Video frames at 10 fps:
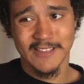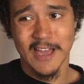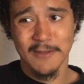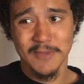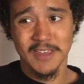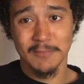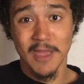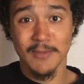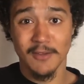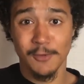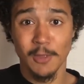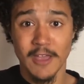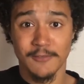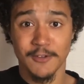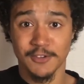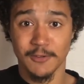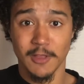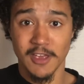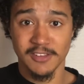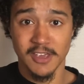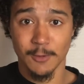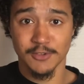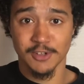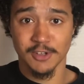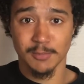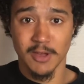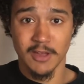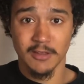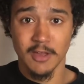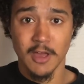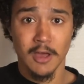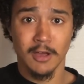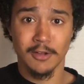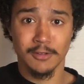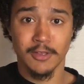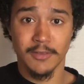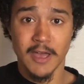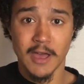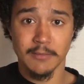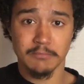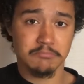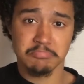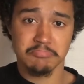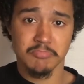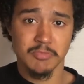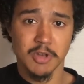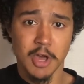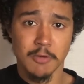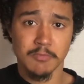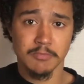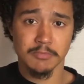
I mean, maybe if you like fish fillet sandwiches, but other than that, no.